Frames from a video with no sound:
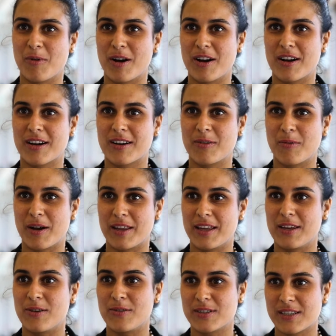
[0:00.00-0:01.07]
work where they
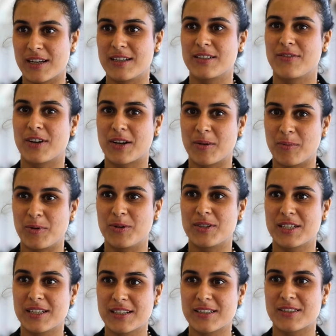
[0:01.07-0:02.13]
use scientific
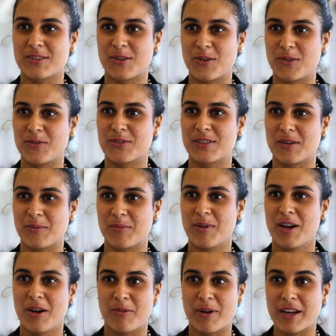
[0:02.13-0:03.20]
computing to solve some
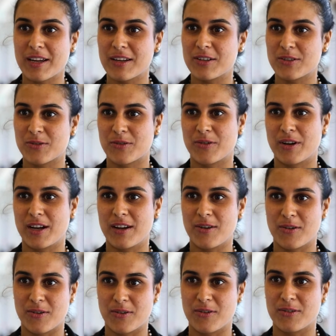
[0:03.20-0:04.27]
regulatory
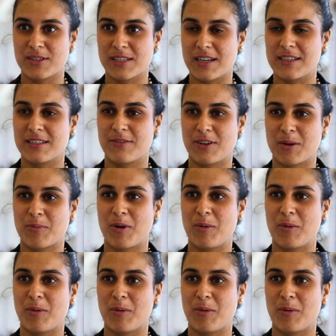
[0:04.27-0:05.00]
or scientific